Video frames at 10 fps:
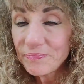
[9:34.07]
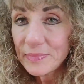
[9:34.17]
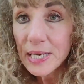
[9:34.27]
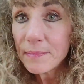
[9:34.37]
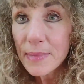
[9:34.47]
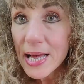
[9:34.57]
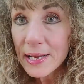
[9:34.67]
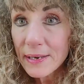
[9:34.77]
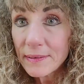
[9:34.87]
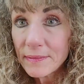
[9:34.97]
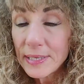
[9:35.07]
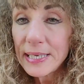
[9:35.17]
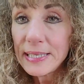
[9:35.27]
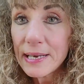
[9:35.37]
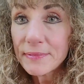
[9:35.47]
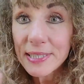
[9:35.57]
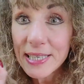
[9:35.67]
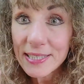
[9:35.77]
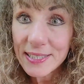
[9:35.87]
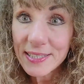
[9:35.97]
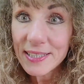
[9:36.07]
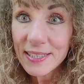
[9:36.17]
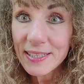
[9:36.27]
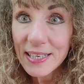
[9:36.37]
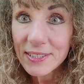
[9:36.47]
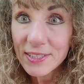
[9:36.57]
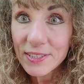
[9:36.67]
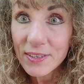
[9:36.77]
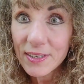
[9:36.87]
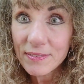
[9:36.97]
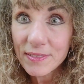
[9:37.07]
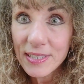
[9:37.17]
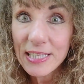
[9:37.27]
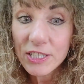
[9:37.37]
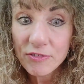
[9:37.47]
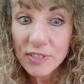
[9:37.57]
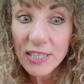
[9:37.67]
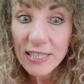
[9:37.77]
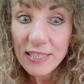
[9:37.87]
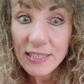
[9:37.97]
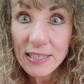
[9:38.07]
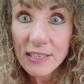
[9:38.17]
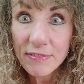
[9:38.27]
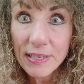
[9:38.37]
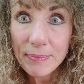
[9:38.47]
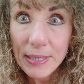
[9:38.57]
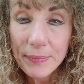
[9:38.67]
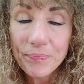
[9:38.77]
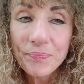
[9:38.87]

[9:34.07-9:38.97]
Doesn't matter. He never takes the sunglasses on. It's really creepy.